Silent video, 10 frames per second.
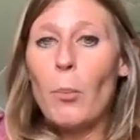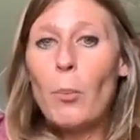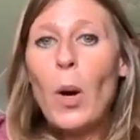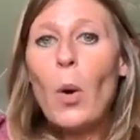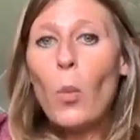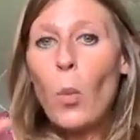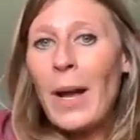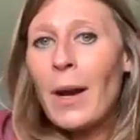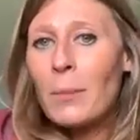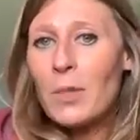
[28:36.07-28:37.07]
But
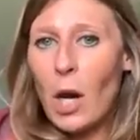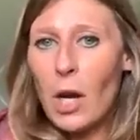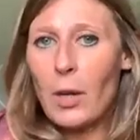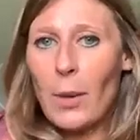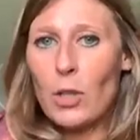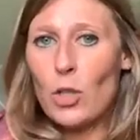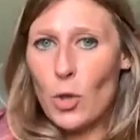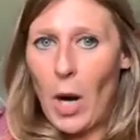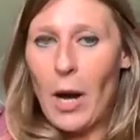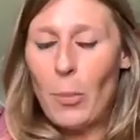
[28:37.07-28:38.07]
when I'm talking about
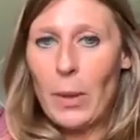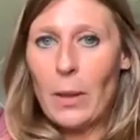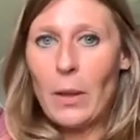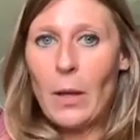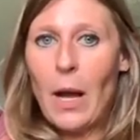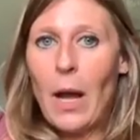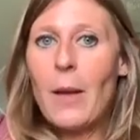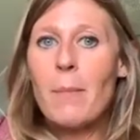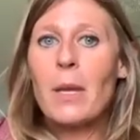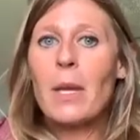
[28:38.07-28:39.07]
drop it,
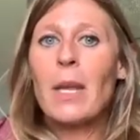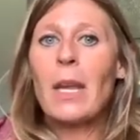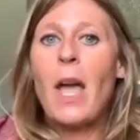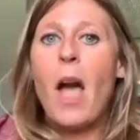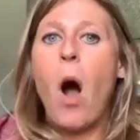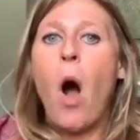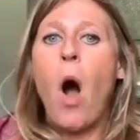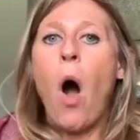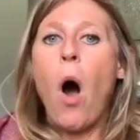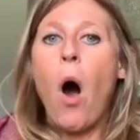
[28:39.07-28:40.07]
I mean
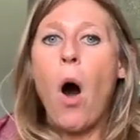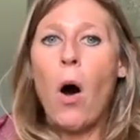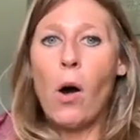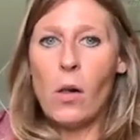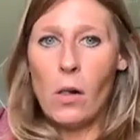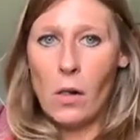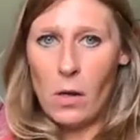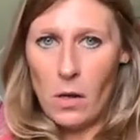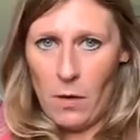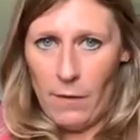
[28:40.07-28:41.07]
all
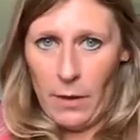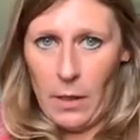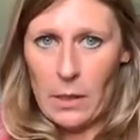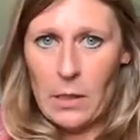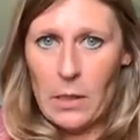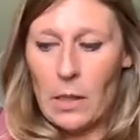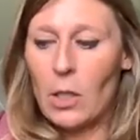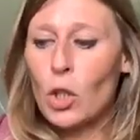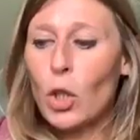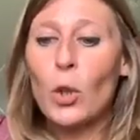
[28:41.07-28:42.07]
of it,
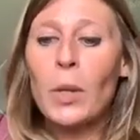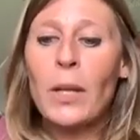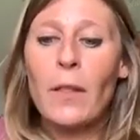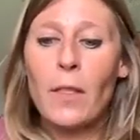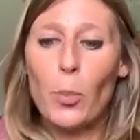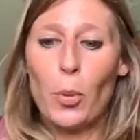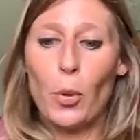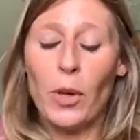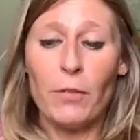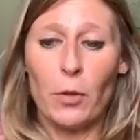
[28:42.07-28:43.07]
including the
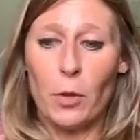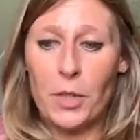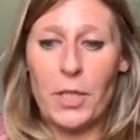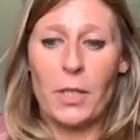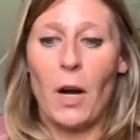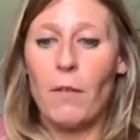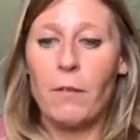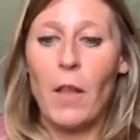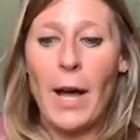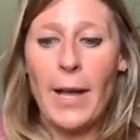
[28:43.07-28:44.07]
peripheral stuff,
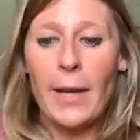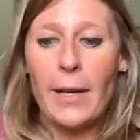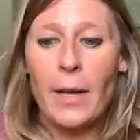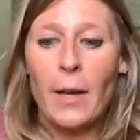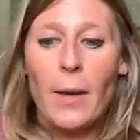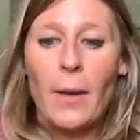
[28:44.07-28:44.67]
like